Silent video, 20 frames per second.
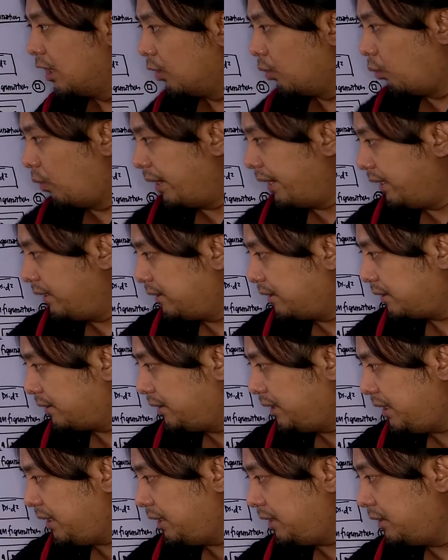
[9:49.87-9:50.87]
while the
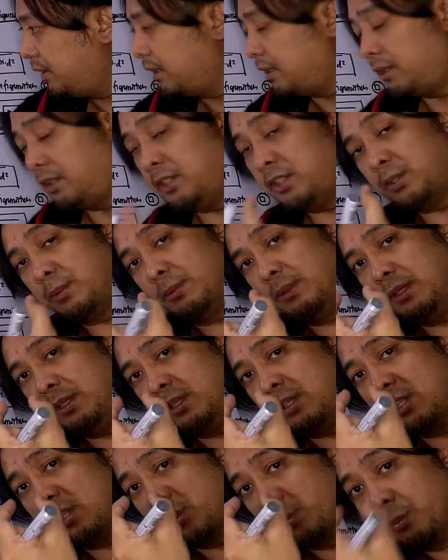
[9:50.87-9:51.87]
D that
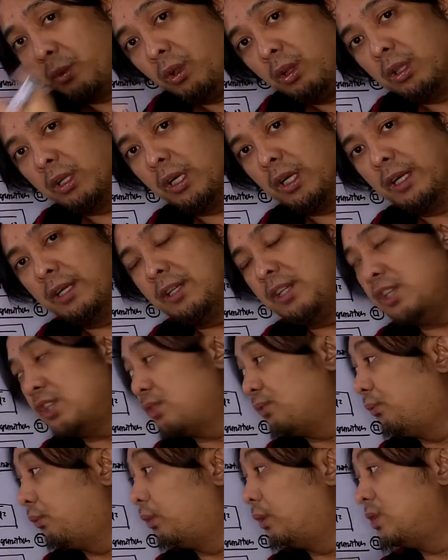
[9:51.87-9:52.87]
is smaller
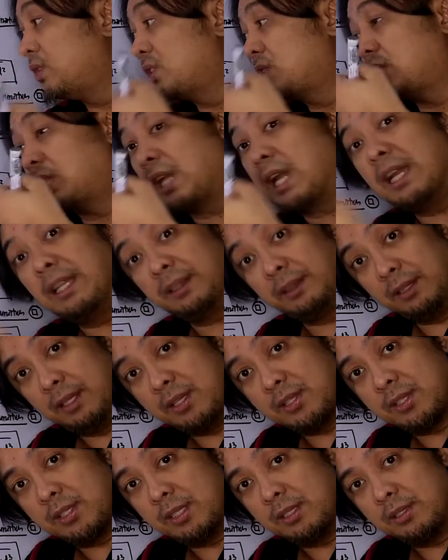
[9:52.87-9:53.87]
is for strand
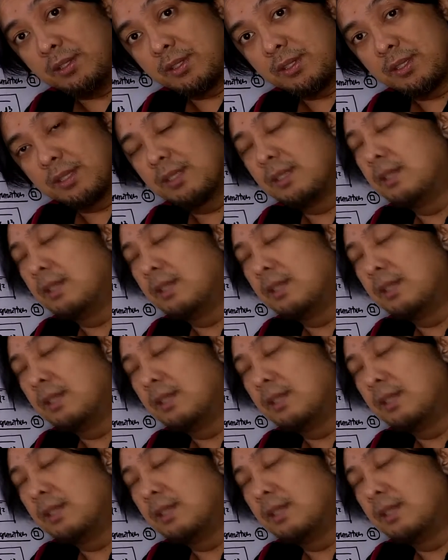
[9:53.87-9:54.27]
distance.